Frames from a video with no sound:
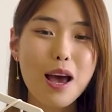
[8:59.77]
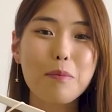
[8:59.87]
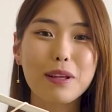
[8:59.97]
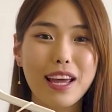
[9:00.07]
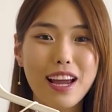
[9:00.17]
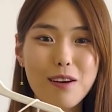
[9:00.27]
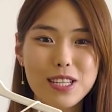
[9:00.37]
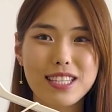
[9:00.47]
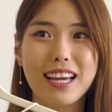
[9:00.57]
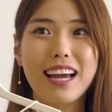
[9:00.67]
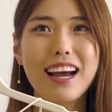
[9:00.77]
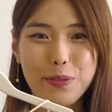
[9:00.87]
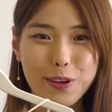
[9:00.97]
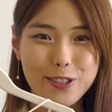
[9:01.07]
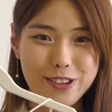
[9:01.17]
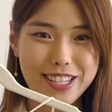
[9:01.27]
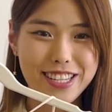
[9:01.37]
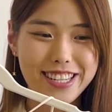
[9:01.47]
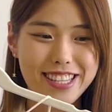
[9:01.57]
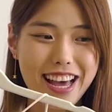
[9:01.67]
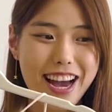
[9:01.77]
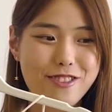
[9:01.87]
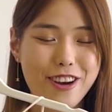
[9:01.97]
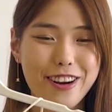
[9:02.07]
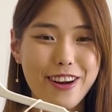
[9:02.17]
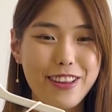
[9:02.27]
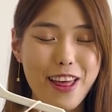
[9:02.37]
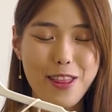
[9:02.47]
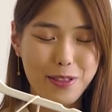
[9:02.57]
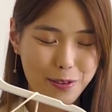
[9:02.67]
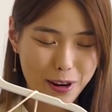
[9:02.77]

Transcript: But like I was saying, those dresses that I tried on and that they were